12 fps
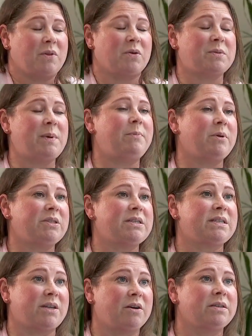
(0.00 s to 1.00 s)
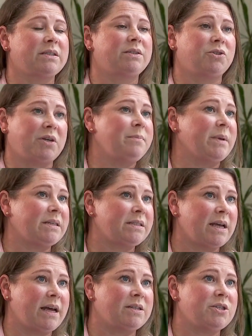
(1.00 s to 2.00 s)
those people to start
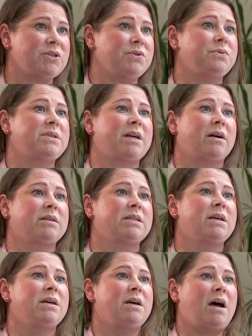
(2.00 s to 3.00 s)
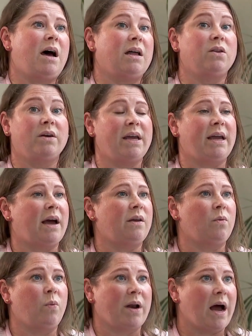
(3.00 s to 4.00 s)
treatment and to start uh, looking
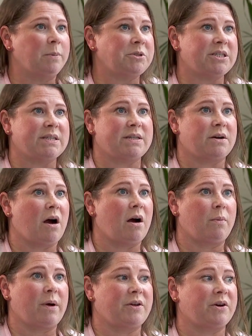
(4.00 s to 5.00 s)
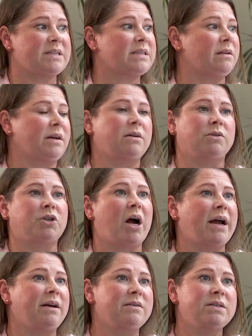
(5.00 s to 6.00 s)
at what options there are, whether it's clinical
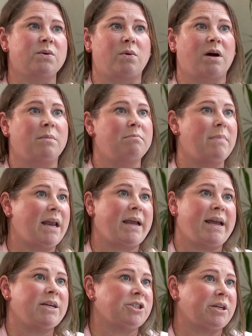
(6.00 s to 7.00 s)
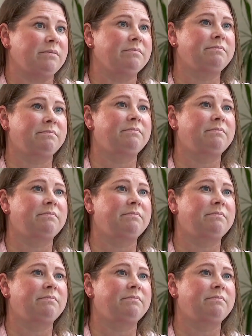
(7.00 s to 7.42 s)
trials or medication.